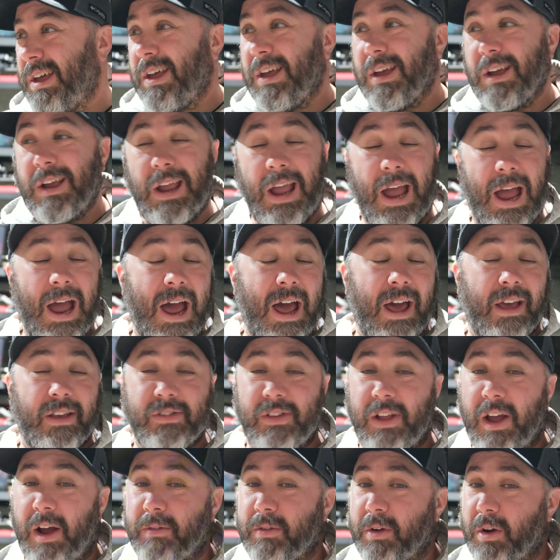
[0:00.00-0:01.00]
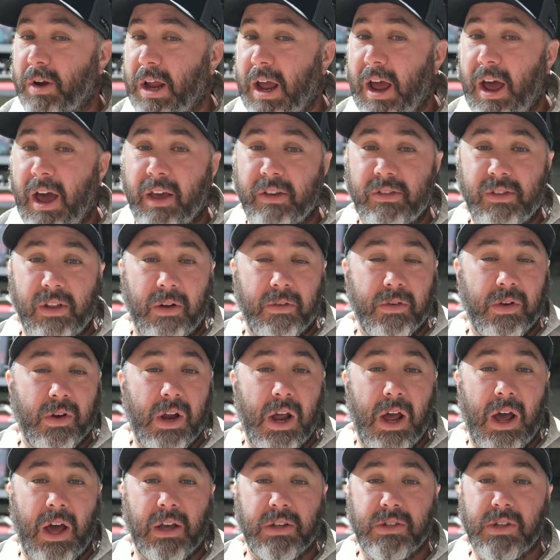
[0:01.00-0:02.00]
cast after cast after
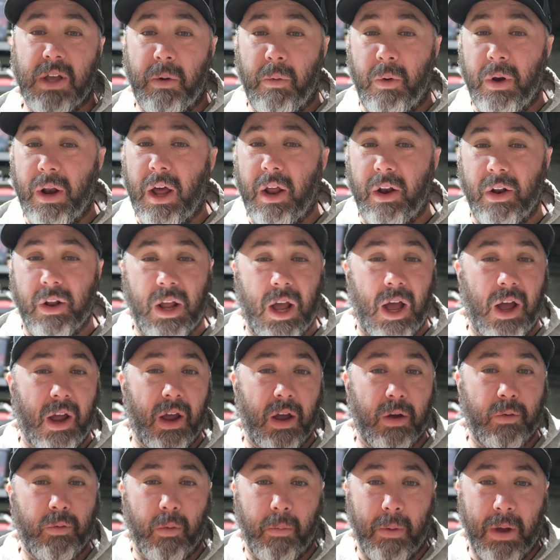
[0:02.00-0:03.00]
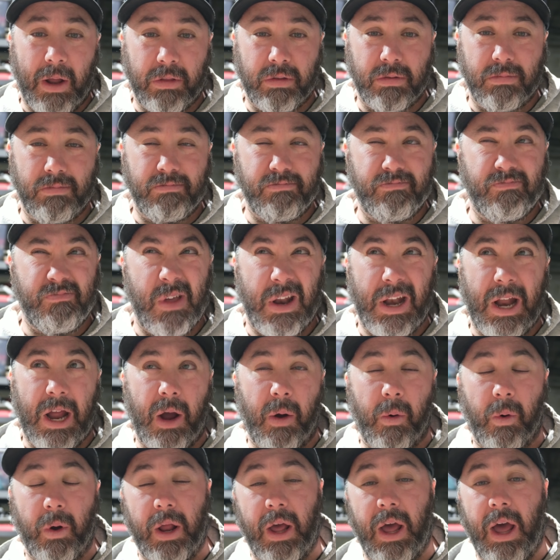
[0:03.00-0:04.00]
cast. I went out in kayak for about an
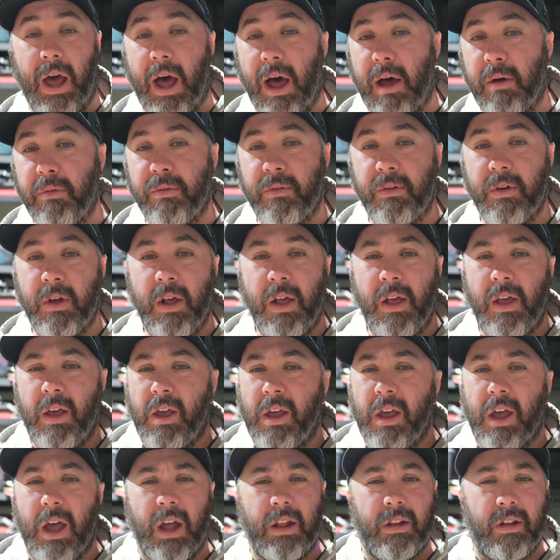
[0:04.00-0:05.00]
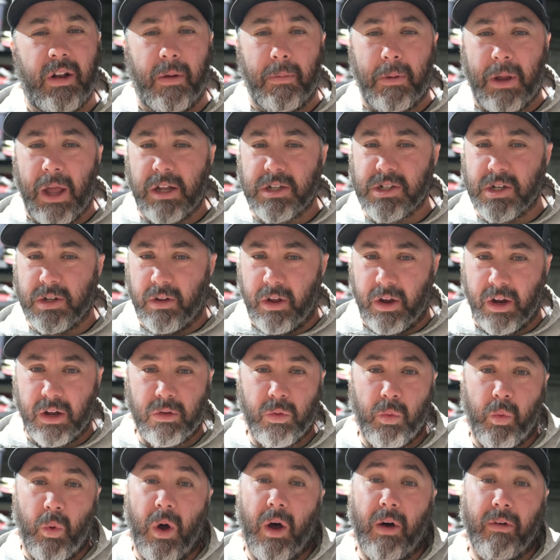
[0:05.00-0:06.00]
hour and a half, ended up catching like
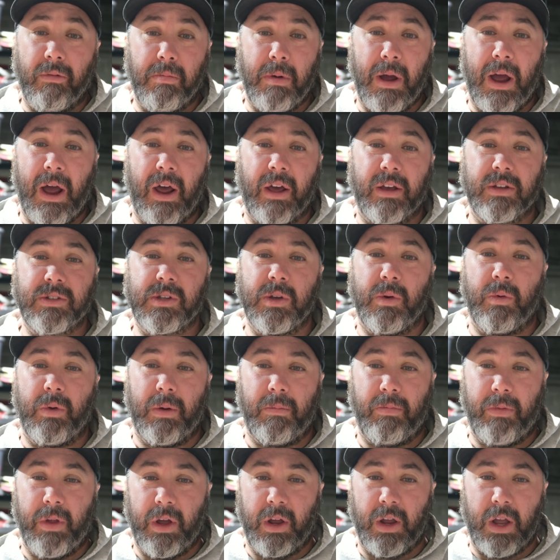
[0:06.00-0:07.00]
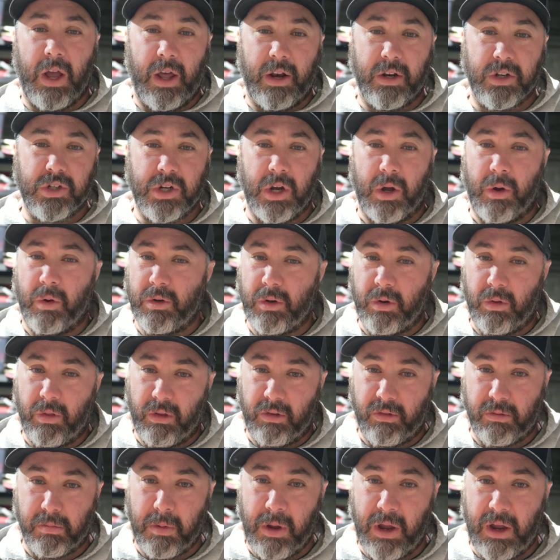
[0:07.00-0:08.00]
12 bass. So when I'm done kind of showing you
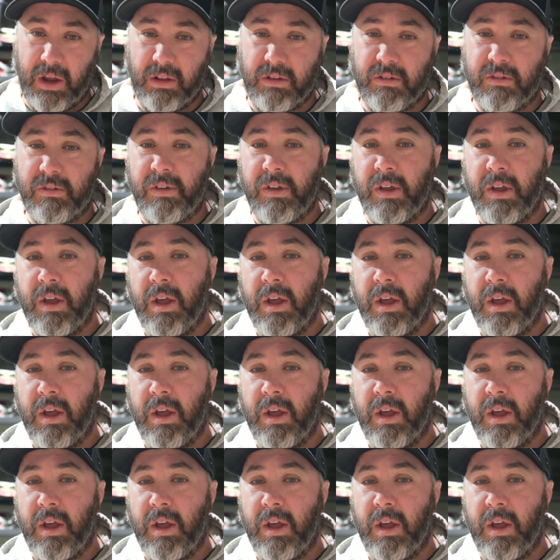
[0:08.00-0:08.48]
these baits,